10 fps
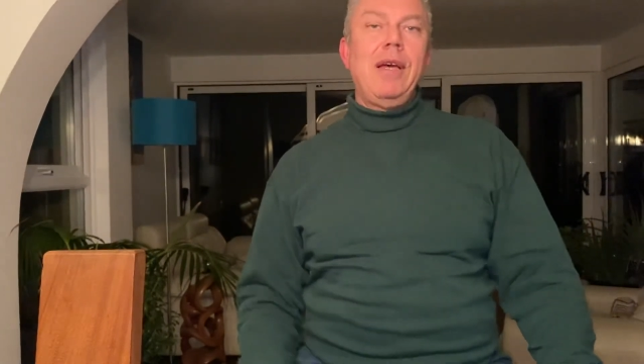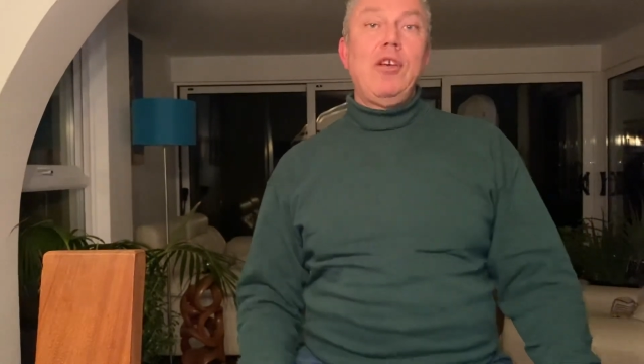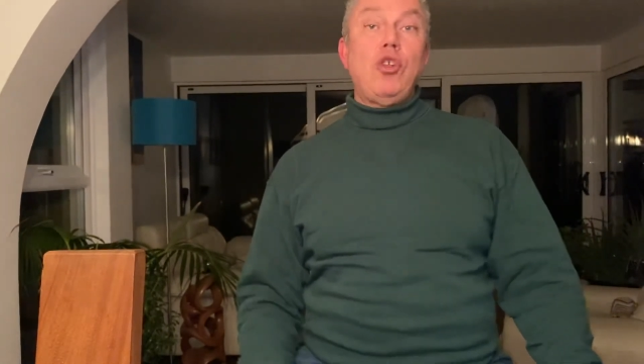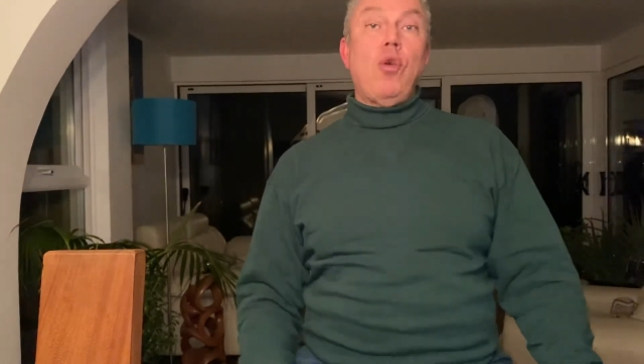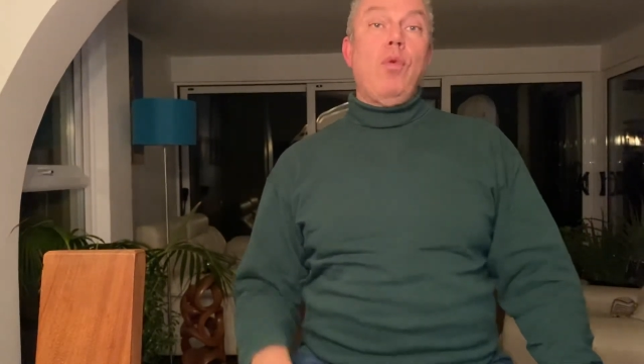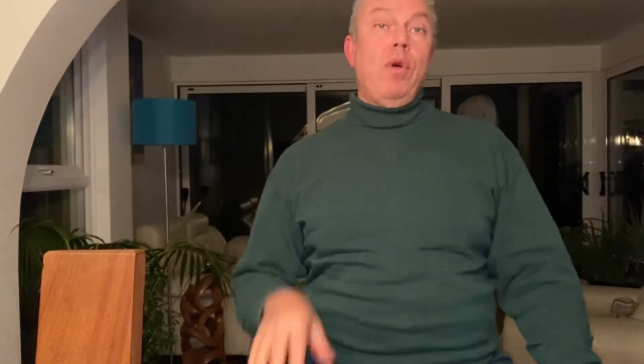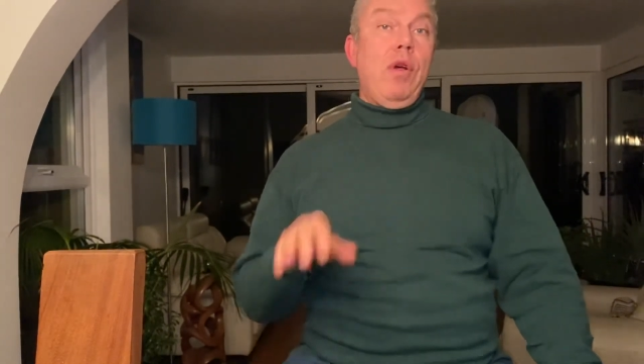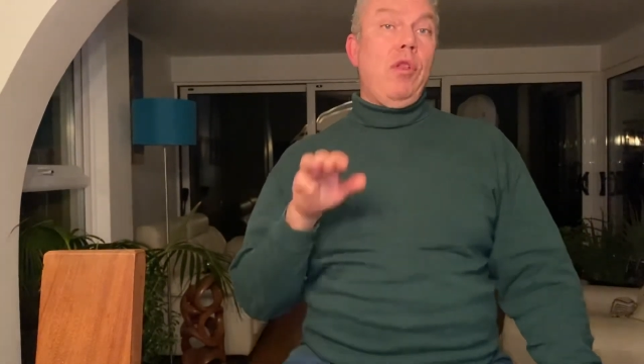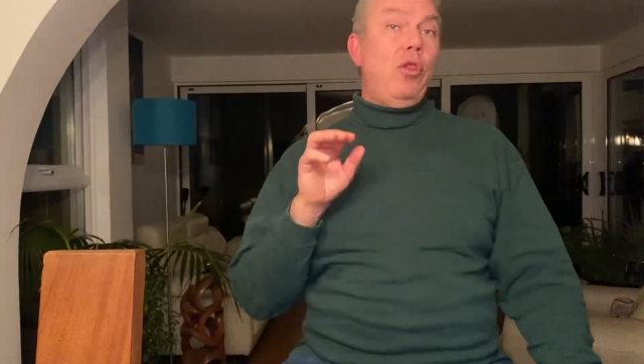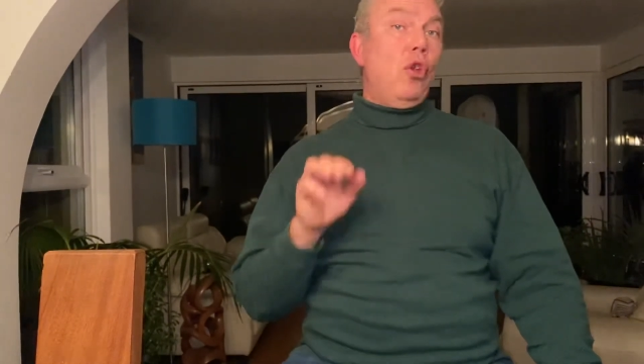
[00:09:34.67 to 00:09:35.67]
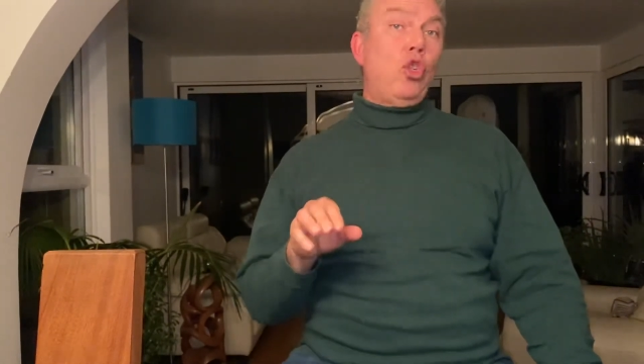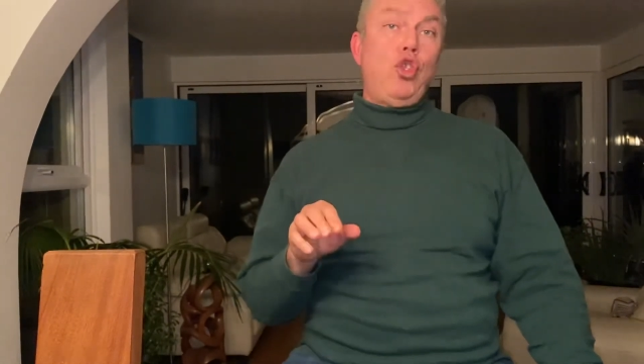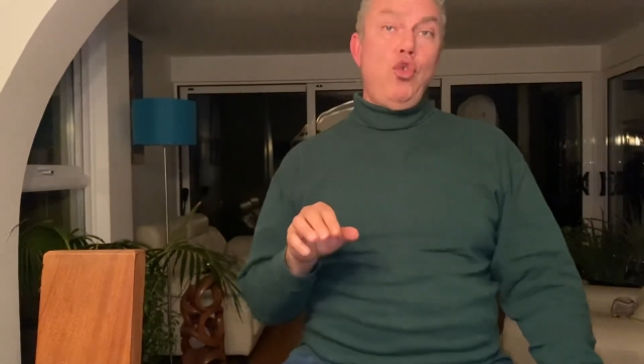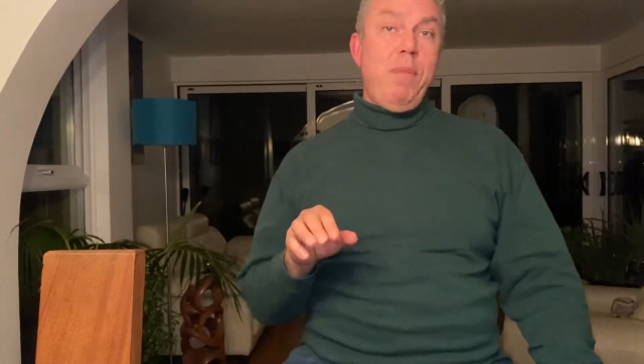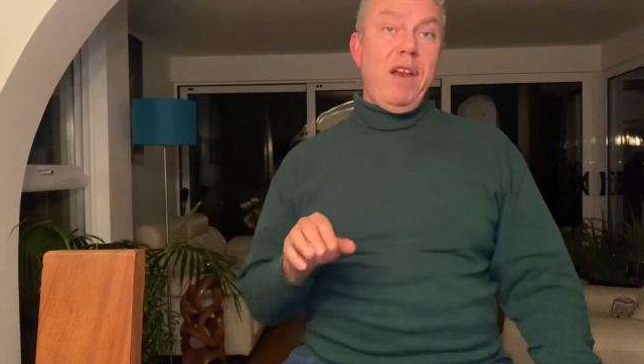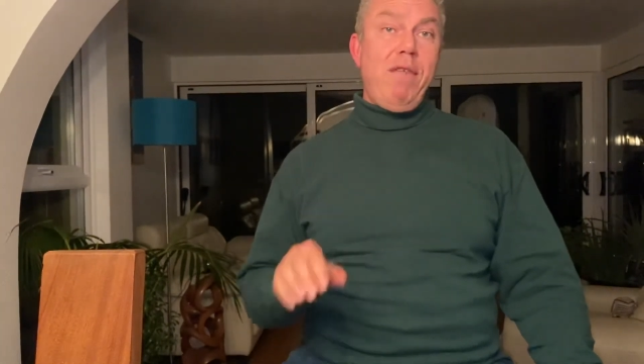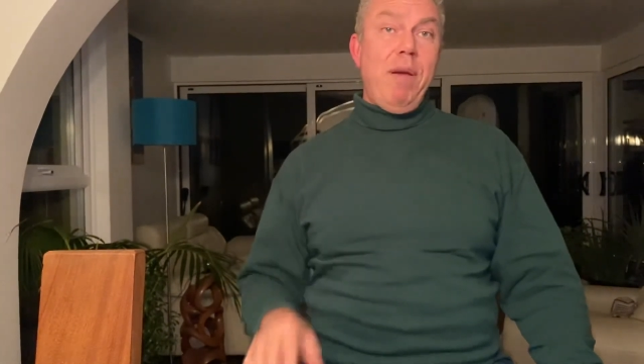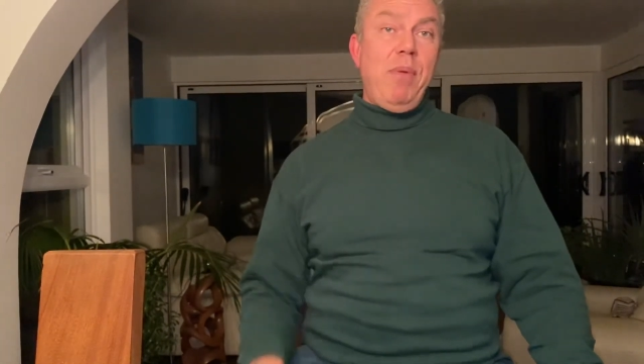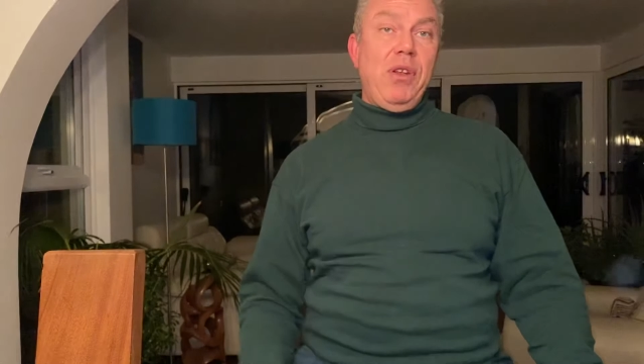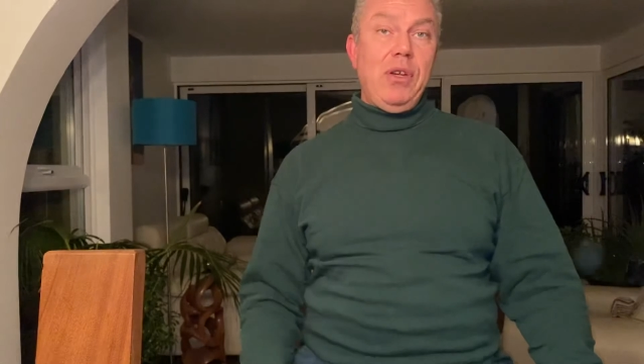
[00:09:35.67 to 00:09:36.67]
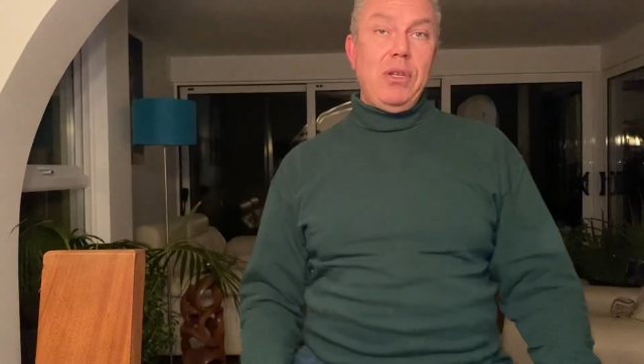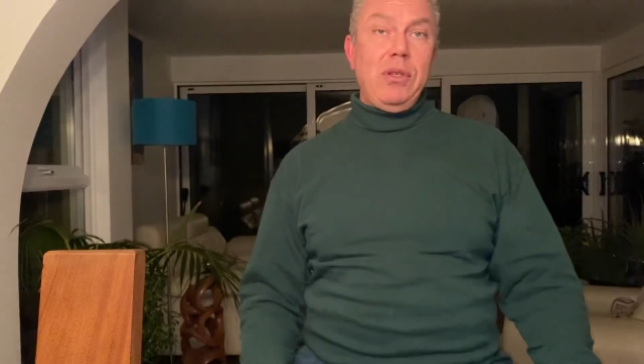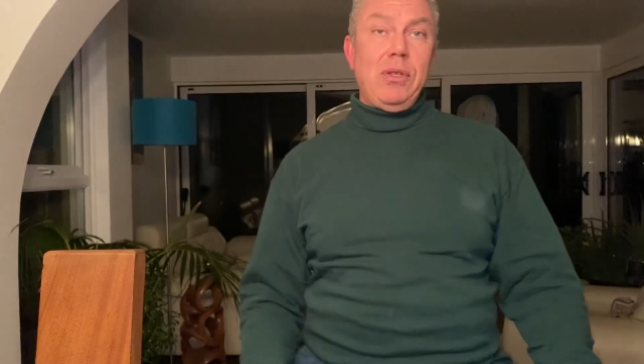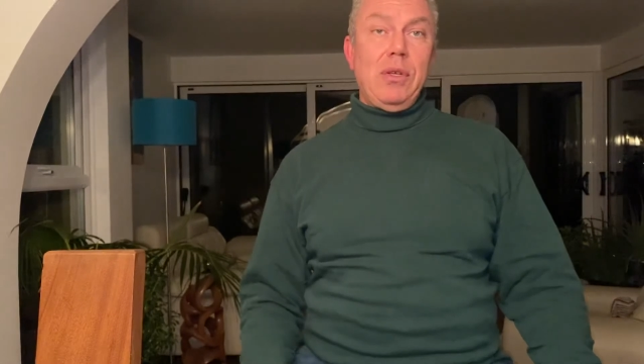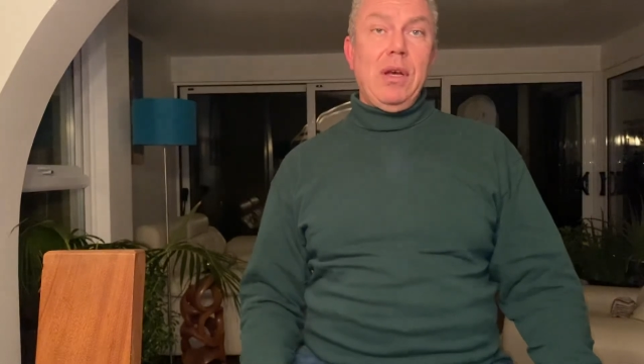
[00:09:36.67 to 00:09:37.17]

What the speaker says: So, not too many repetitions.